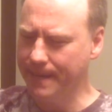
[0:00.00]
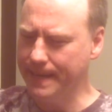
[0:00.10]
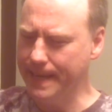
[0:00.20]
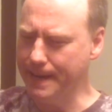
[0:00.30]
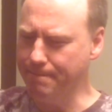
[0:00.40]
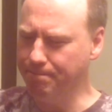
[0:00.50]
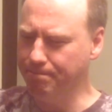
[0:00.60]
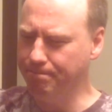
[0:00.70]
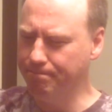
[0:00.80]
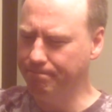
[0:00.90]
Yeah.
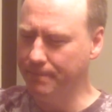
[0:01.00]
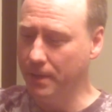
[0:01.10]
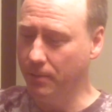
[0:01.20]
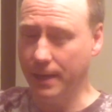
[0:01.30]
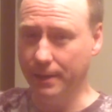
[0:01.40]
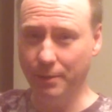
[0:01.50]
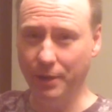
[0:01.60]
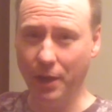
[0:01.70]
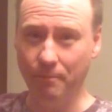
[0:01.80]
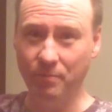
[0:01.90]
Well, there
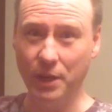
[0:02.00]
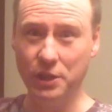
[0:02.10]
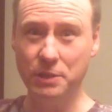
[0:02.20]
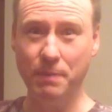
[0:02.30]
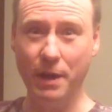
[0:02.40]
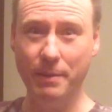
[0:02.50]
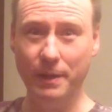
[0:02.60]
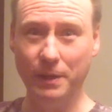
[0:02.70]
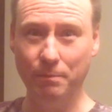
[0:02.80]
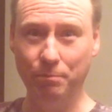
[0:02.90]
we go.
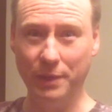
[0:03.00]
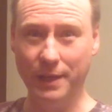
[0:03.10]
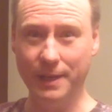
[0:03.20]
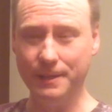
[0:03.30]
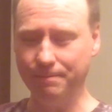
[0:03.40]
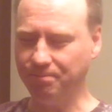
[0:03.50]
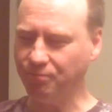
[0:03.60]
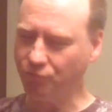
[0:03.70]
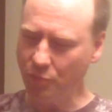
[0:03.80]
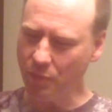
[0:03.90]
Experiment completed.
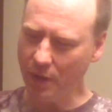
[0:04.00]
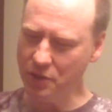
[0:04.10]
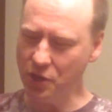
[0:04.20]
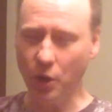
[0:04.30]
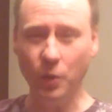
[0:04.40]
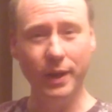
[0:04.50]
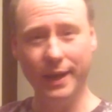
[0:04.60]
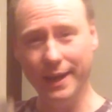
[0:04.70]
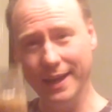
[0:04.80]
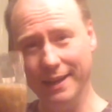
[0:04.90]
So,
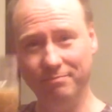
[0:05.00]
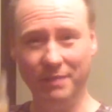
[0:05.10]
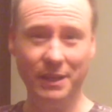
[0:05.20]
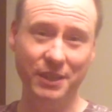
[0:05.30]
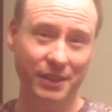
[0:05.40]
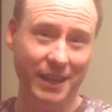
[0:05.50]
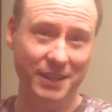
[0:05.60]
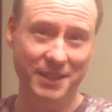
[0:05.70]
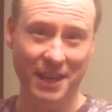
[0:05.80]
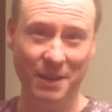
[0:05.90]
until
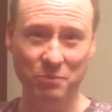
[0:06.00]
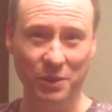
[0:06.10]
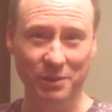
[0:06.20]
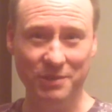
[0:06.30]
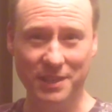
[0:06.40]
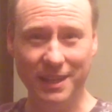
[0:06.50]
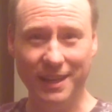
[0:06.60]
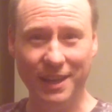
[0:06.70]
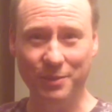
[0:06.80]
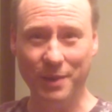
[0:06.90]
next time, we'll see you
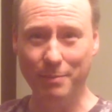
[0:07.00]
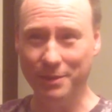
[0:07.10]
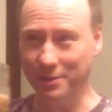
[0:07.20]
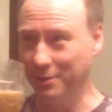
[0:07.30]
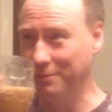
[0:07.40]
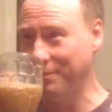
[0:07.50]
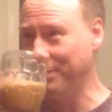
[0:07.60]
down the rabbit hole.